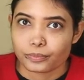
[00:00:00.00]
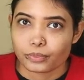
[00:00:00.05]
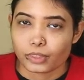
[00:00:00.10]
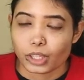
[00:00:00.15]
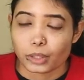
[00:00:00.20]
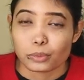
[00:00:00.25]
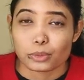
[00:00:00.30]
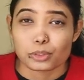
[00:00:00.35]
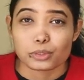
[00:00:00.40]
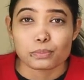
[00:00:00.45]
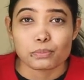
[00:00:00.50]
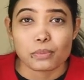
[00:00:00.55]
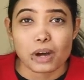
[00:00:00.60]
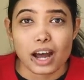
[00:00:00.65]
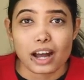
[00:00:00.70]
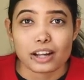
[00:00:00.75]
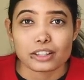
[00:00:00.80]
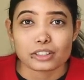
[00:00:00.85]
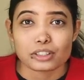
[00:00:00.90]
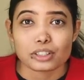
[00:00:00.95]
It was
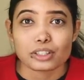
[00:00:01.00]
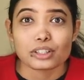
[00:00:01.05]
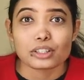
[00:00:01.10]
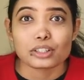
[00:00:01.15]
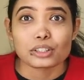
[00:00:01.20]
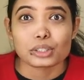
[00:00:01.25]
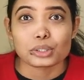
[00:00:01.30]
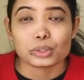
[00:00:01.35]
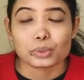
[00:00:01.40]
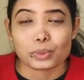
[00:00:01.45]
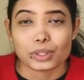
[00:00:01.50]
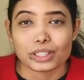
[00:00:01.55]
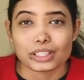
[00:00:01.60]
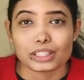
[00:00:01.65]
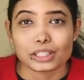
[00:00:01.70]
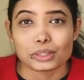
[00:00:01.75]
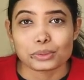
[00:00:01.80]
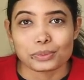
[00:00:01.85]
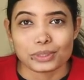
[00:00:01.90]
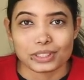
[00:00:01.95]
March
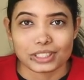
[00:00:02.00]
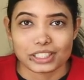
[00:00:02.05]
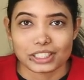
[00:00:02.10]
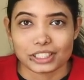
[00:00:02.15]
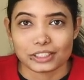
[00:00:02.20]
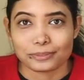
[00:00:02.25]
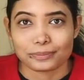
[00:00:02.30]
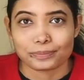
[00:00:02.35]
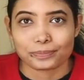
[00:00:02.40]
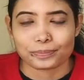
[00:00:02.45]
2020.